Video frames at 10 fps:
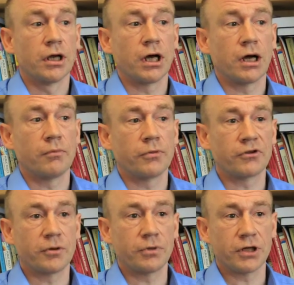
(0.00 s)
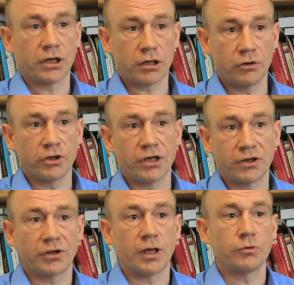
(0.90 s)
um, but simply including
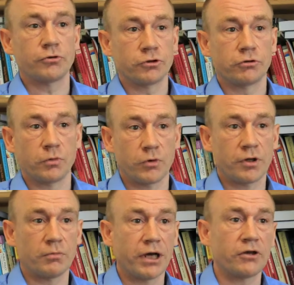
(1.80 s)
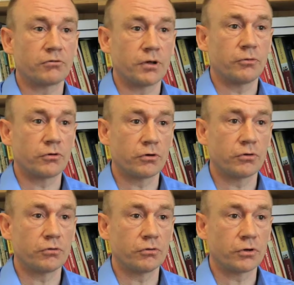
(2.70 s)
disabled children within mainstream
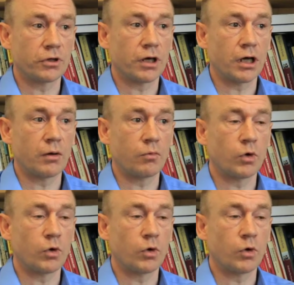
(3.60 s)
schools um,